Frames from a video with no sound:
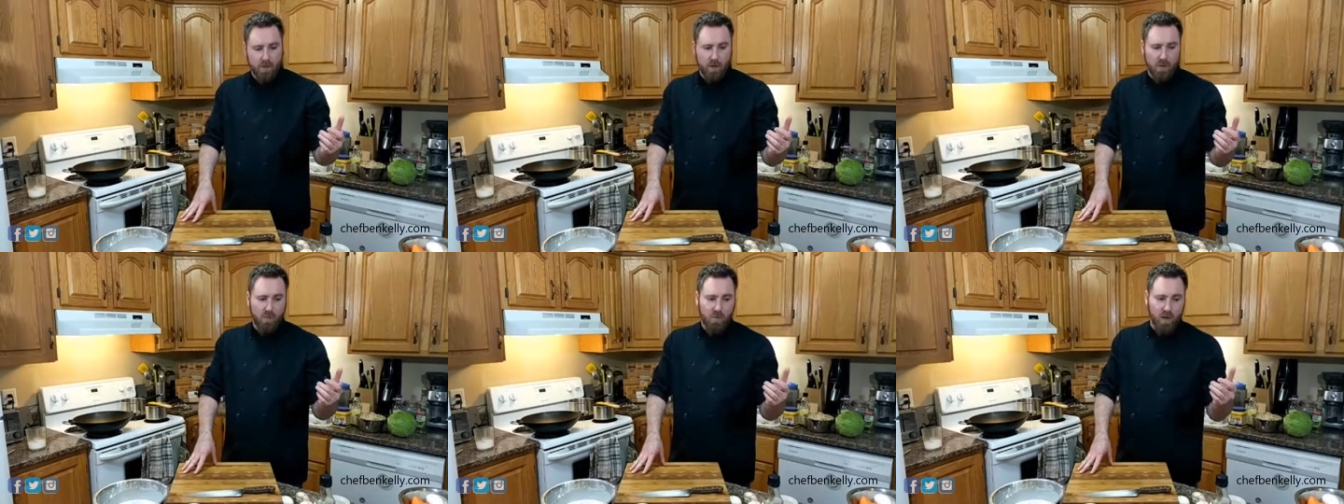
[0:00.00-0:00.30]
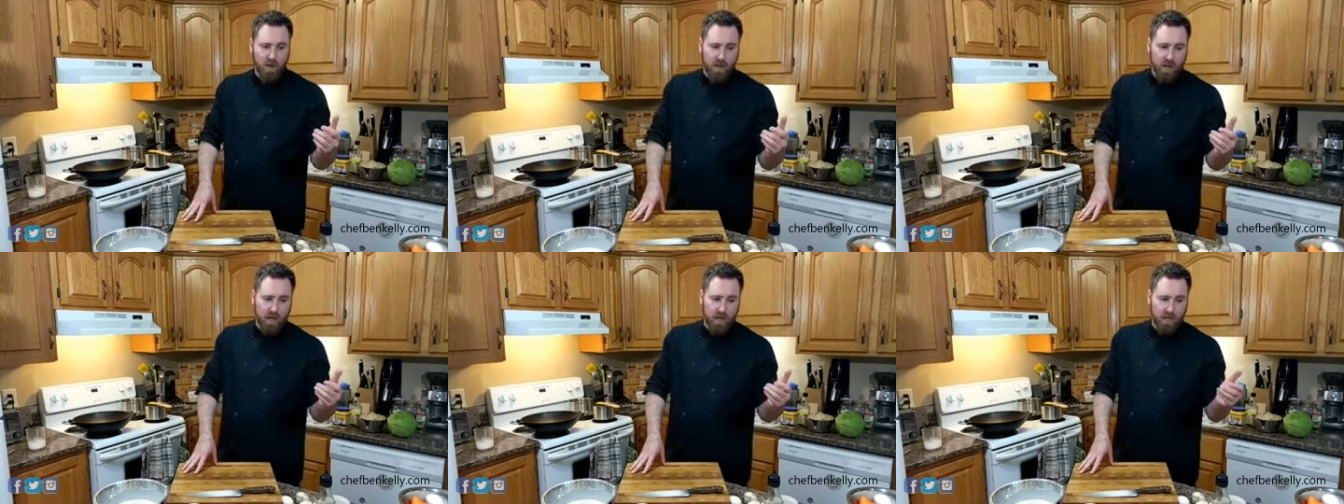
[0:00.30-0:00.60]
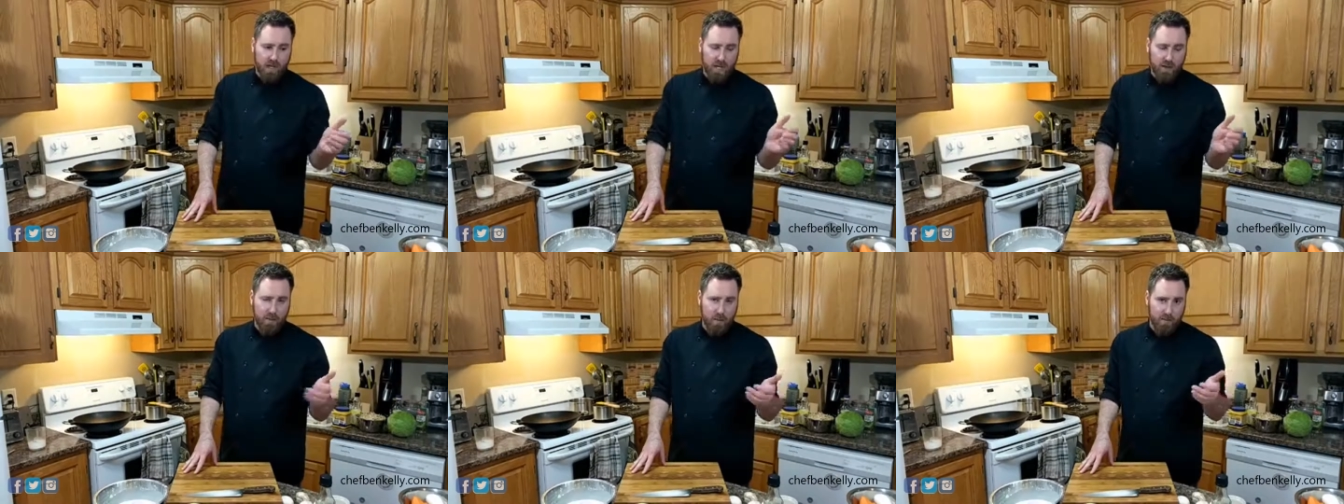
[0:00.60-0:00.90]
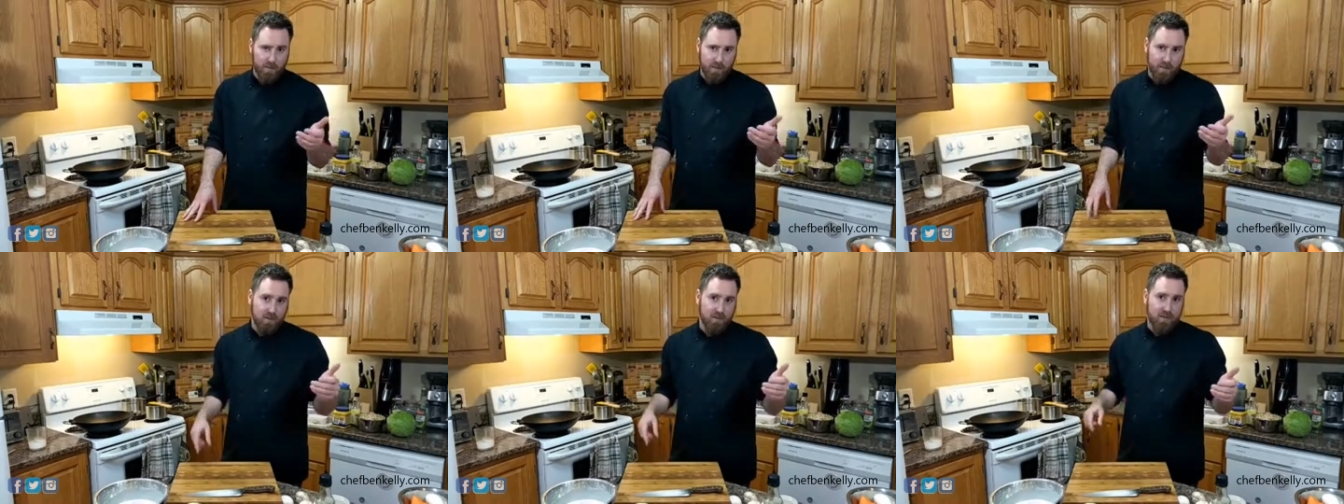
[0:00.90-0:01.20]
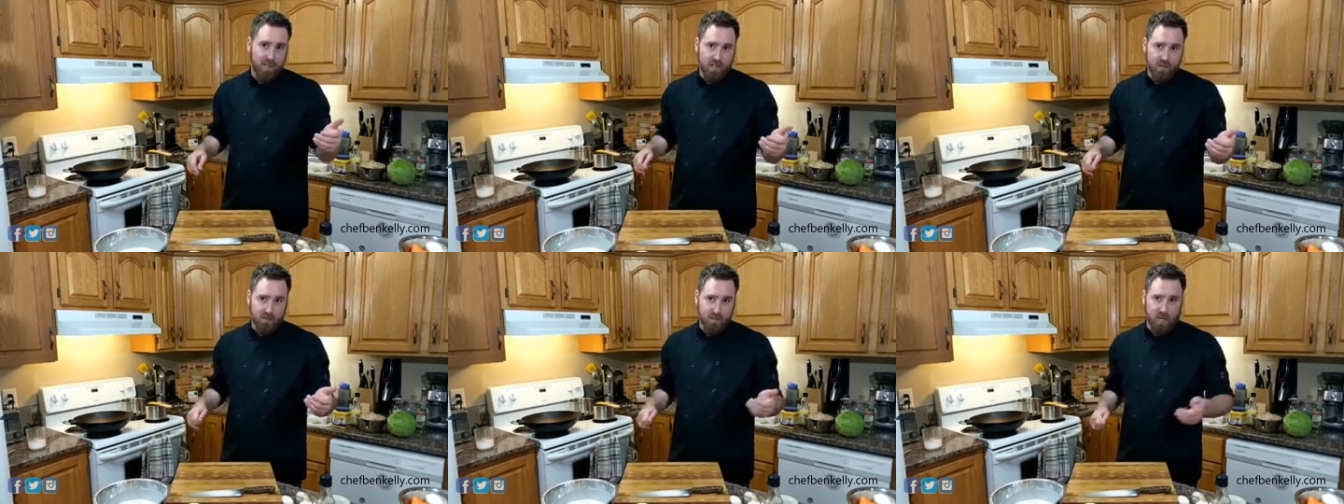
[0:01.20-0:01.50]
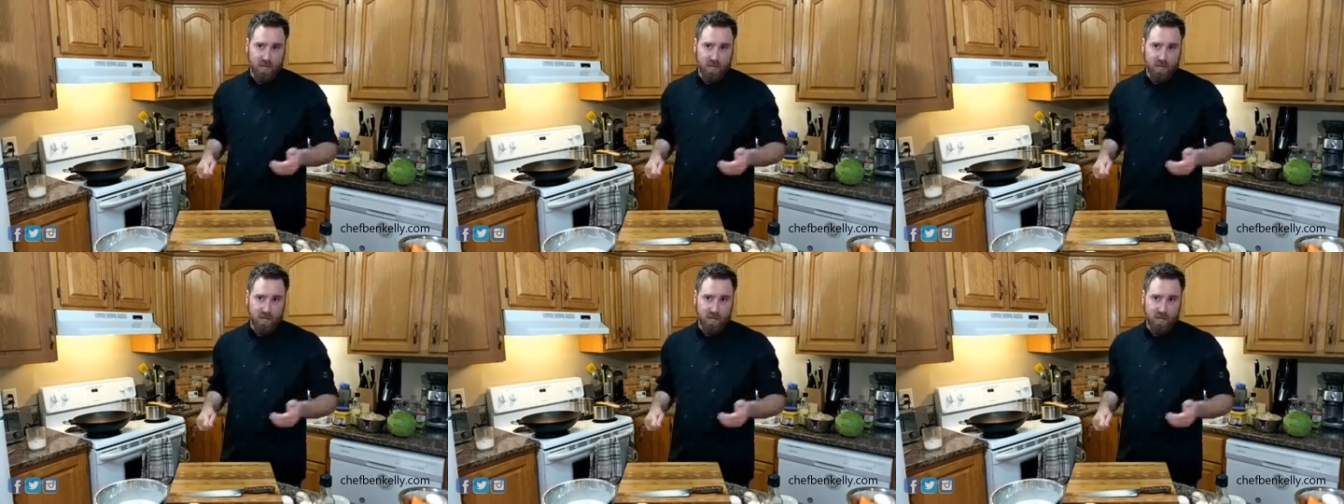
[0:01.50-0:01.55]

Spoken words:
So when I came up with this, that's